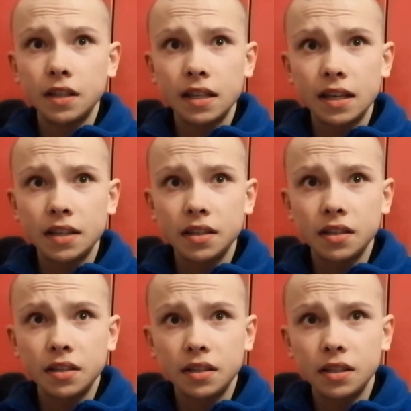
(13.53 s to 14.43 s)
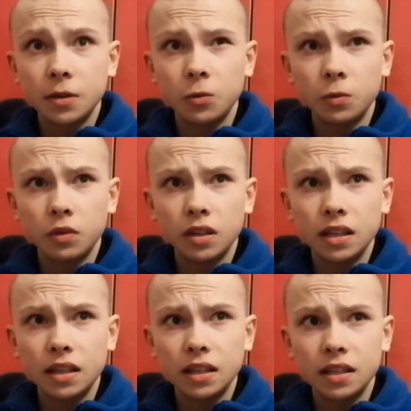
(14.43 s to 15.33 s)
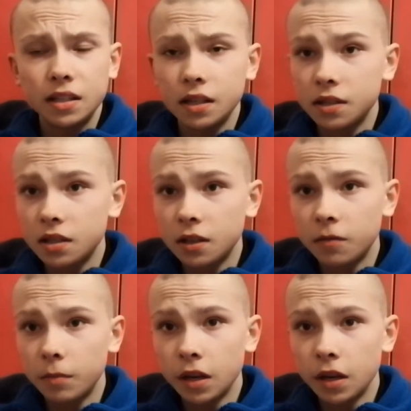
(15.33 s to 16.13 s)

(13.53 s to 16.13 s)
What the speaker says: I guess, until the 60th